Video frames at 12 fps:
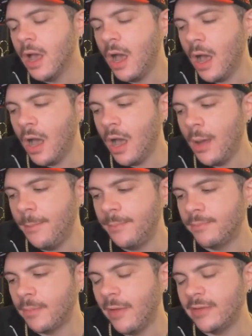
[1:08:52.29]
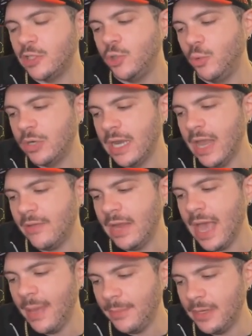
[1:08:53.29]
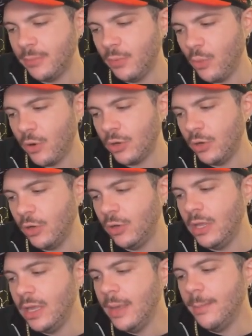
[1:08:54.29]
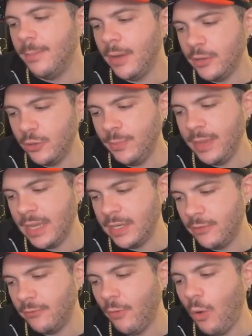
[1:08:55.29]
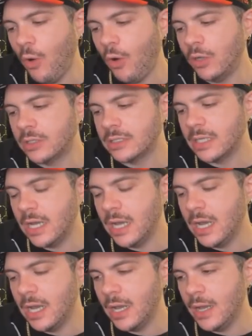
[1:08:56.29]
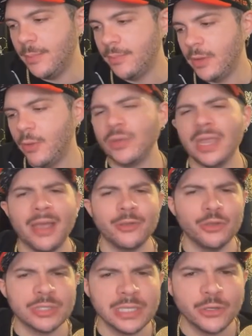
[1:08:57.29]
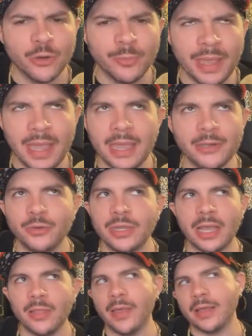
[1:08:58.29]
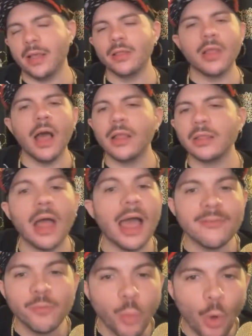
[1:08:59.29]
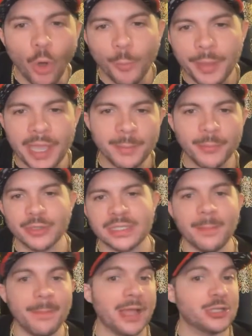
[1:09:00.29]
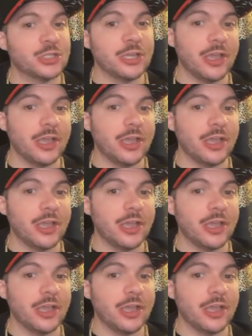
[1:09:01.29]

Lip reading: obviously you wouldn't have an admin portal, but your band involved. Oh yeah, you sync your band, you get like live wallpapers that match the